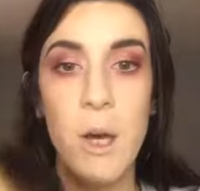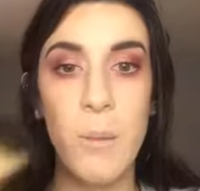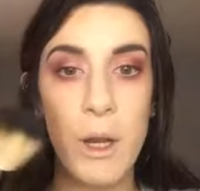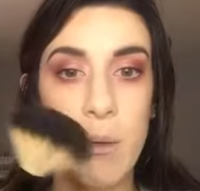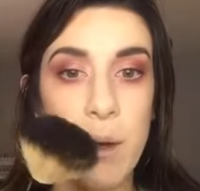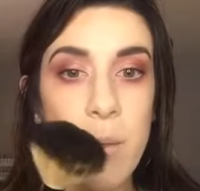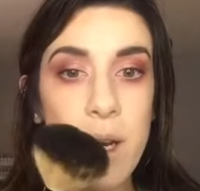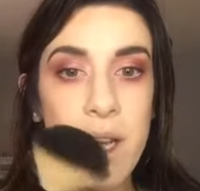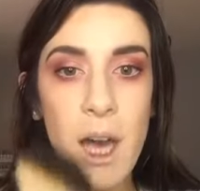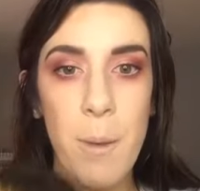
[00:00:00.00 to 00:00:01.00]
but I go in with
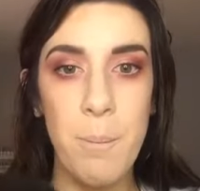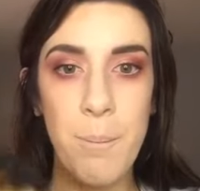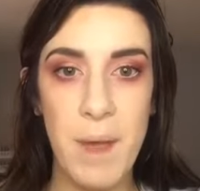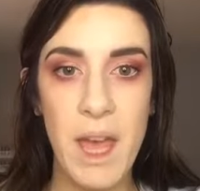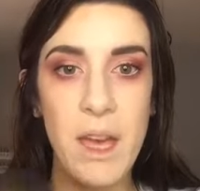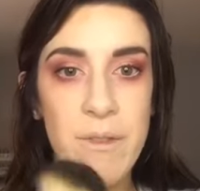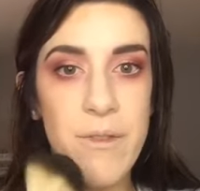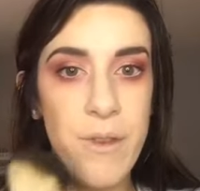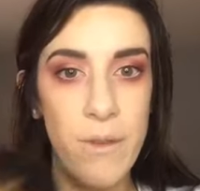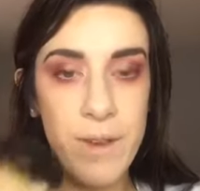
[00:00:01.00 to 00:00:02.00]
like a big
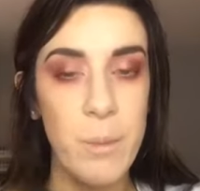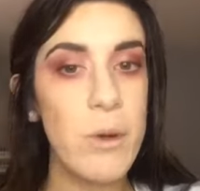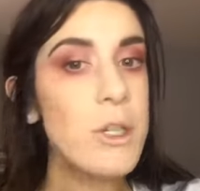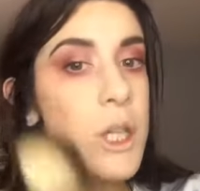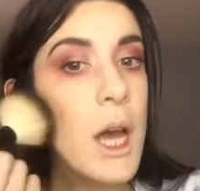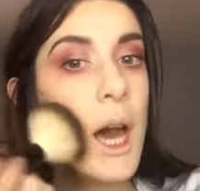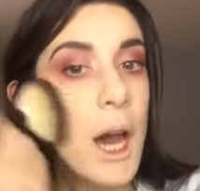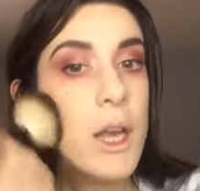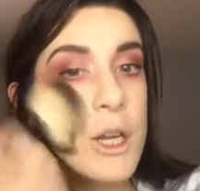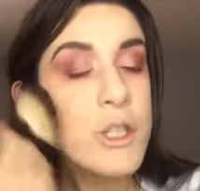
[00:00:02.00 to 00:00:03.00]
fluffy brush,
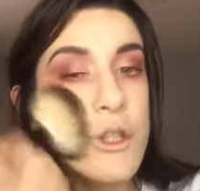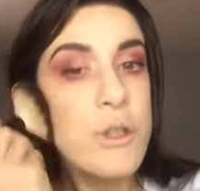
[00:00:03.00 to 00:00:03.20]
and I